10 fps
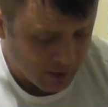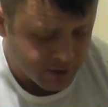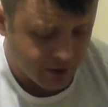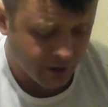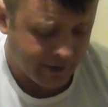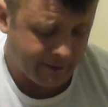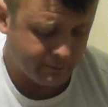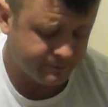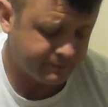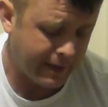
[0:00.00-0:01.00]
So
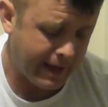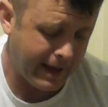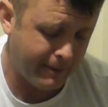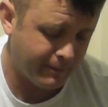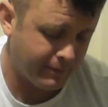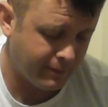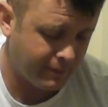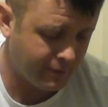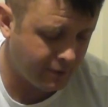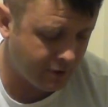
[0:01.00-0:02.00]
then.
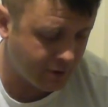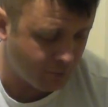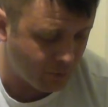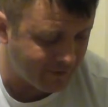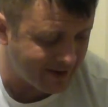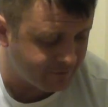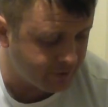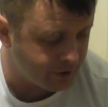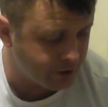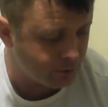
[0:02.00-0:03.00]
With
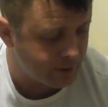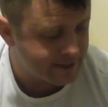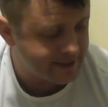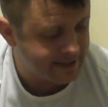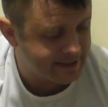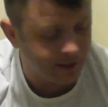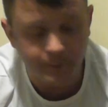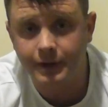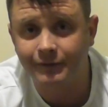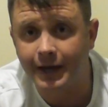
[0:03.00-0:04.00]
anything new, it takes a little
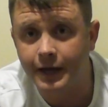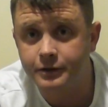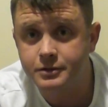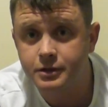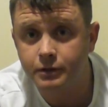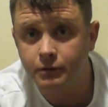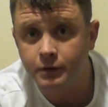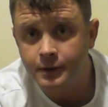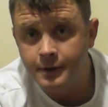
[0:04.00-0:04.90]
bit of getting used to.